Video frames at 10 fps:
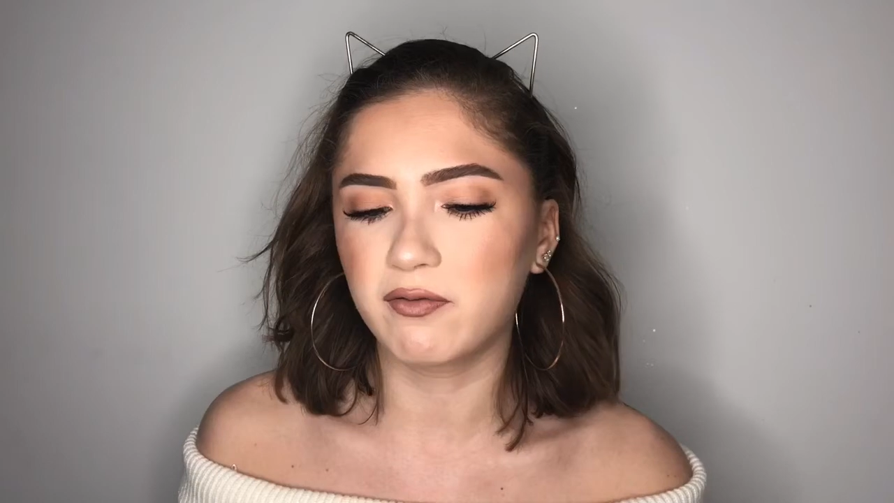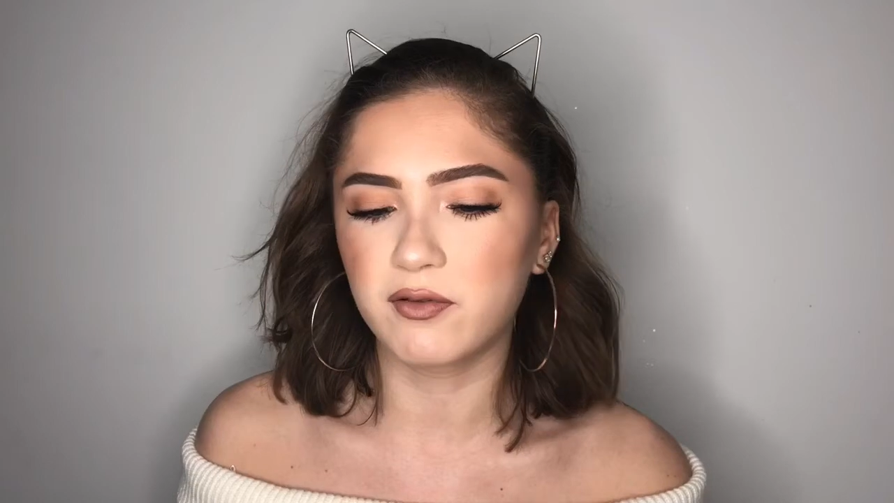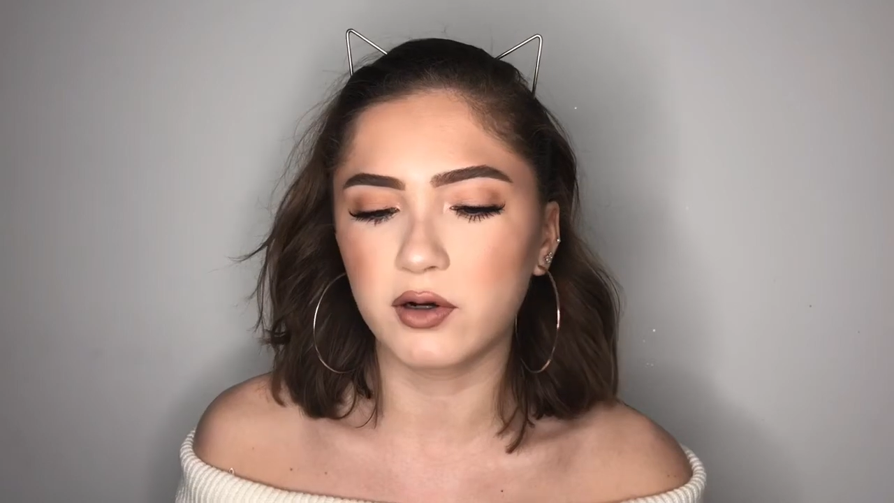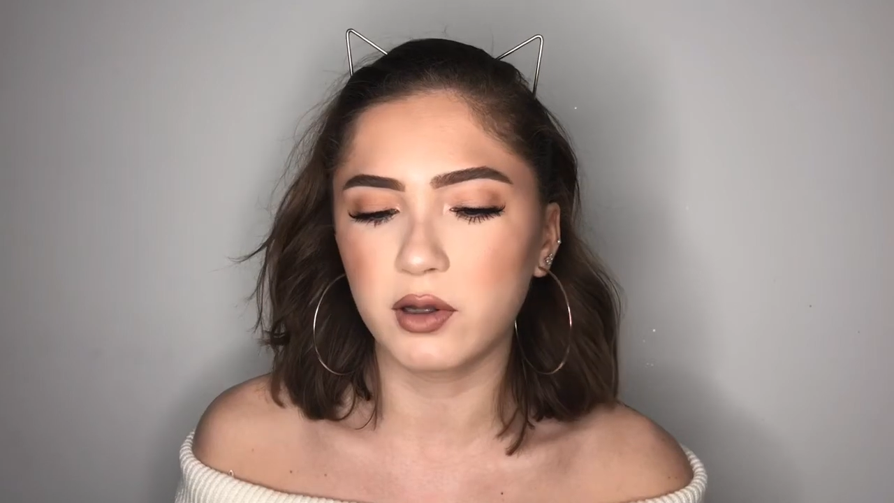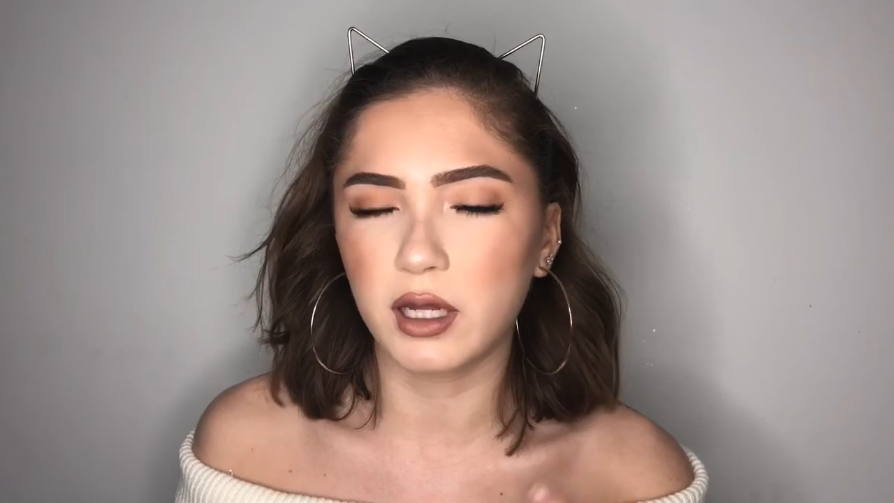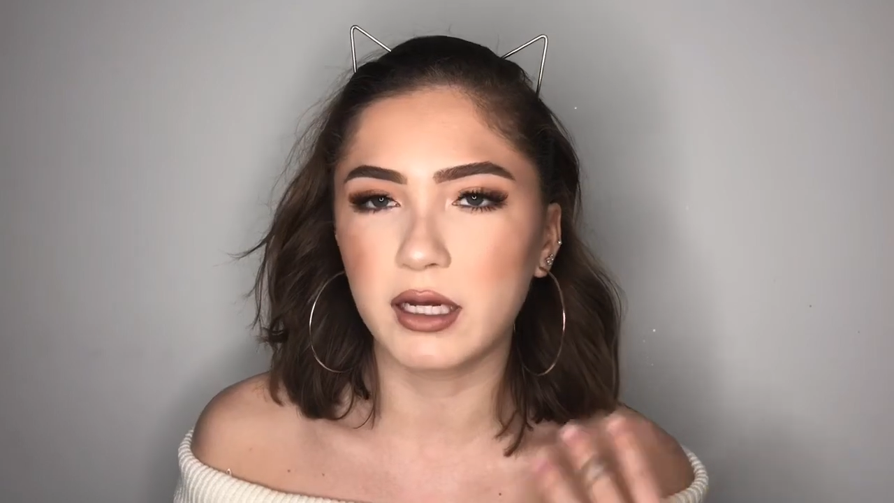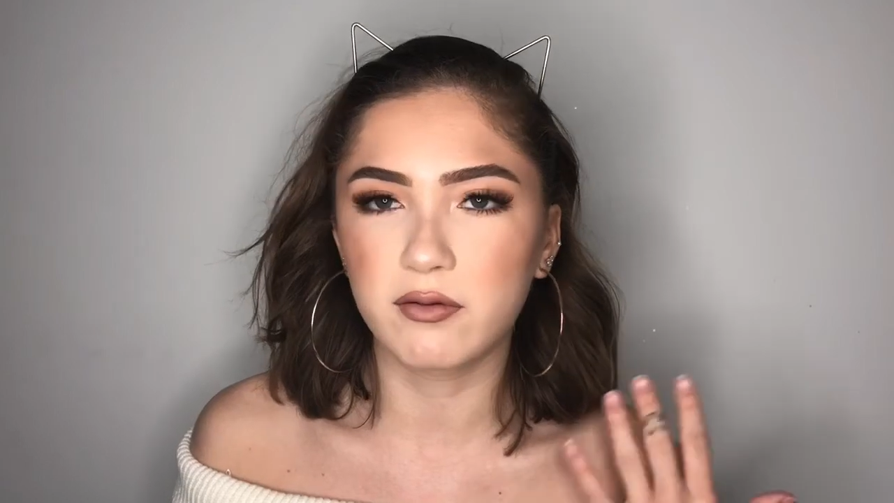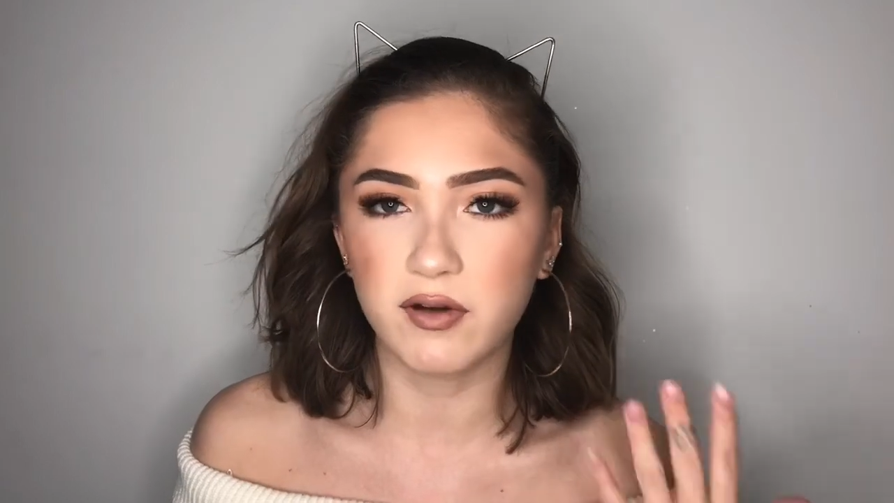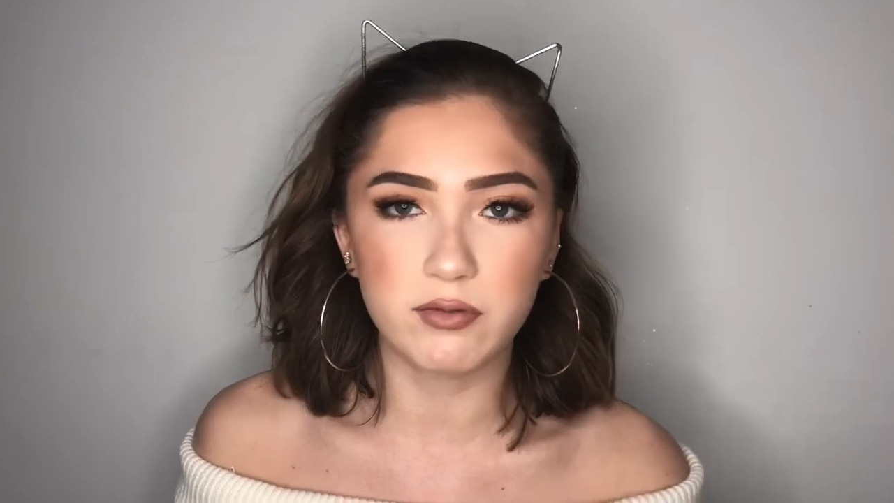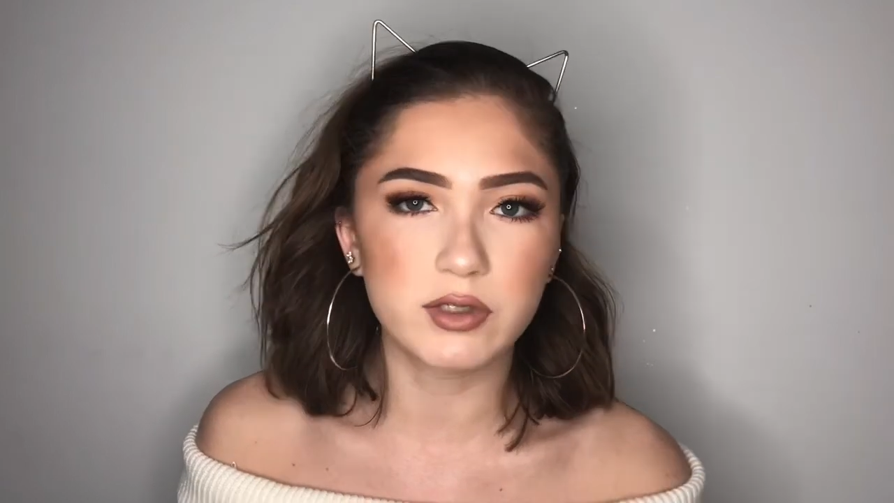full
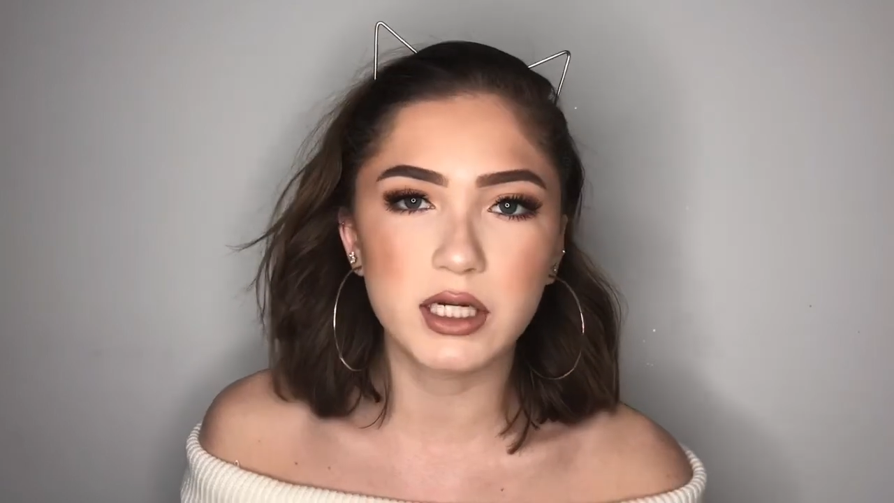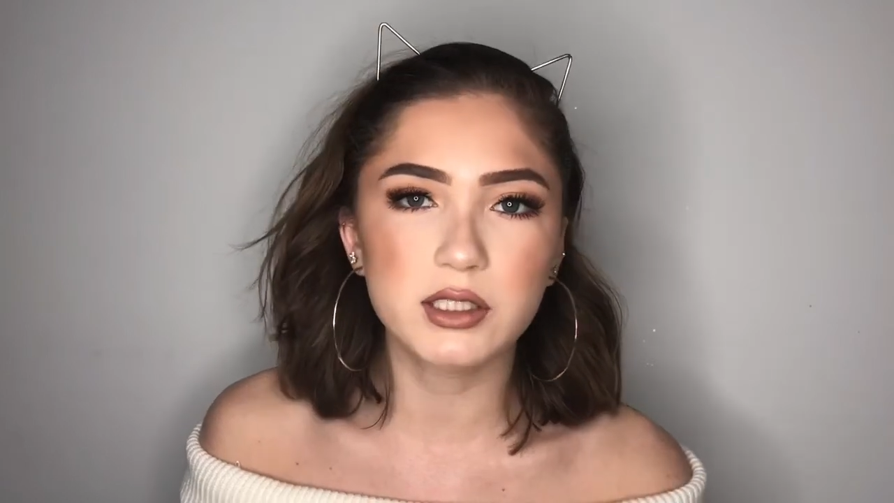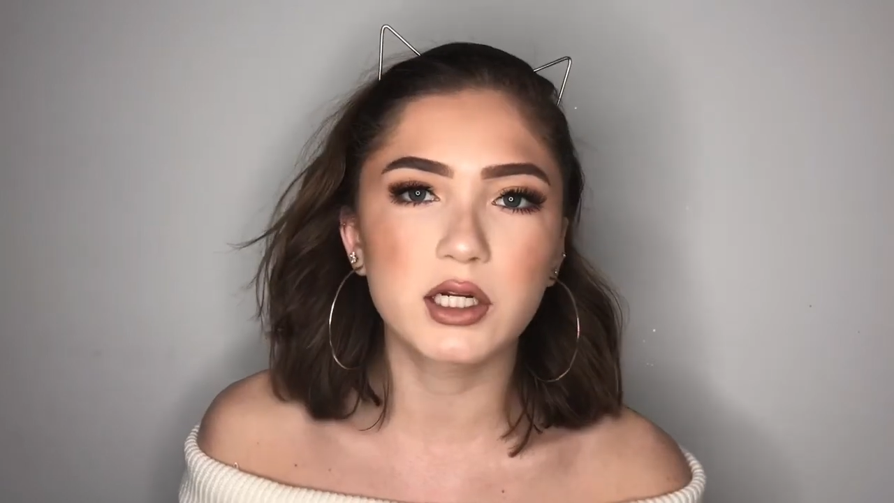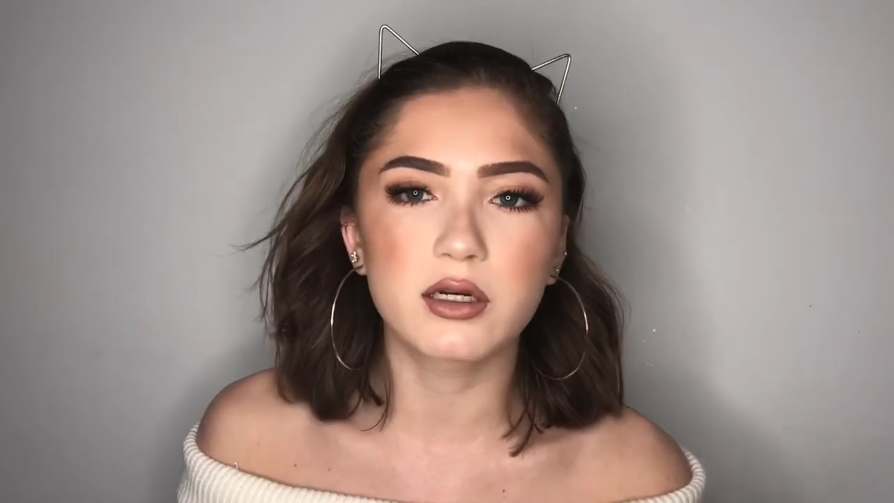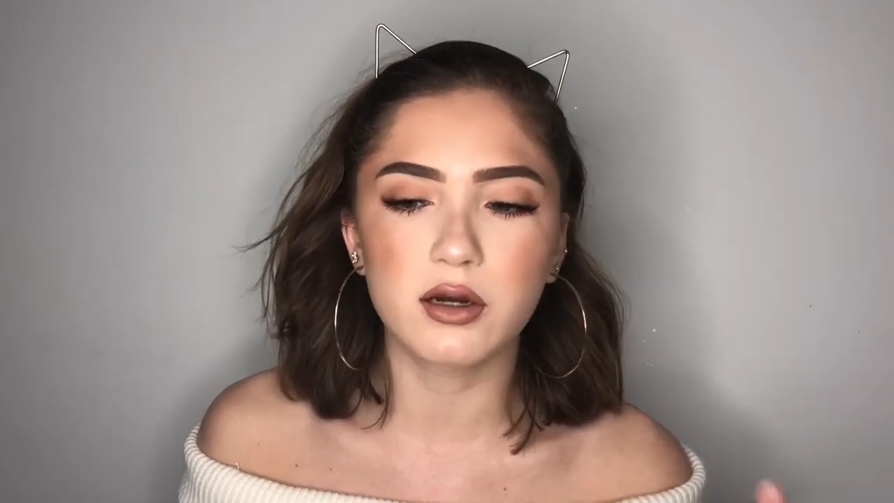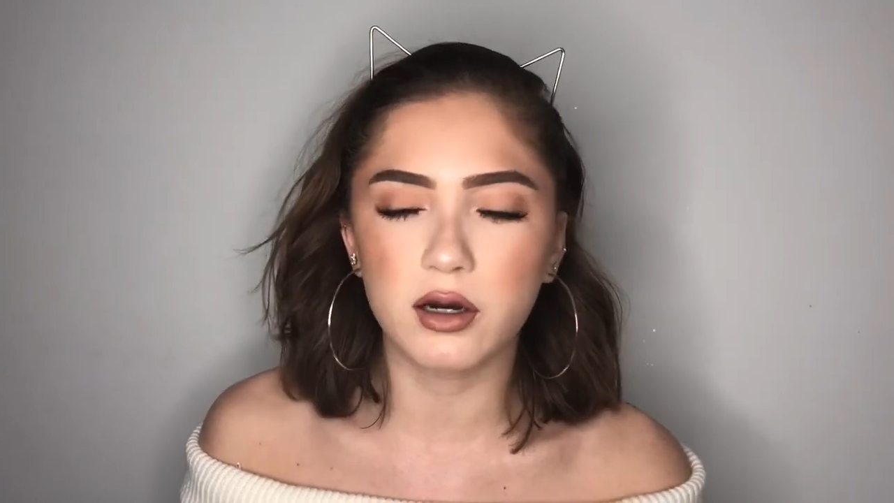like foundation,